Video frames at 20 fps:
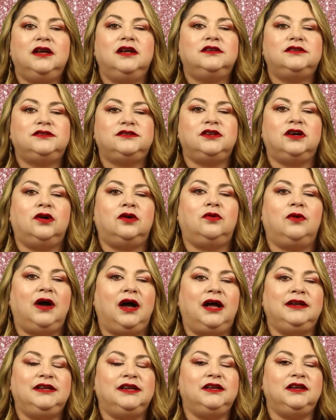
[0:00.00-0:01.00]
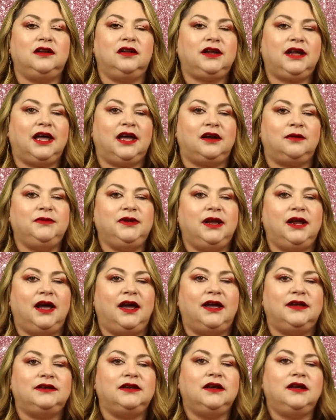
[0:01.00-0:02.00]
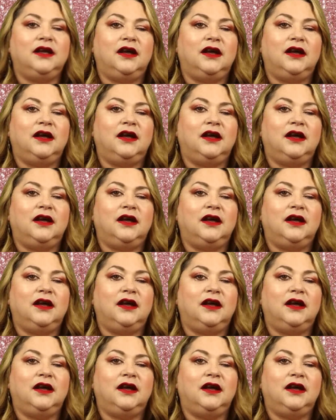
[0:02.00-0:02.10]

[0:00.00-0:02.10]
So I didn't look at them yet.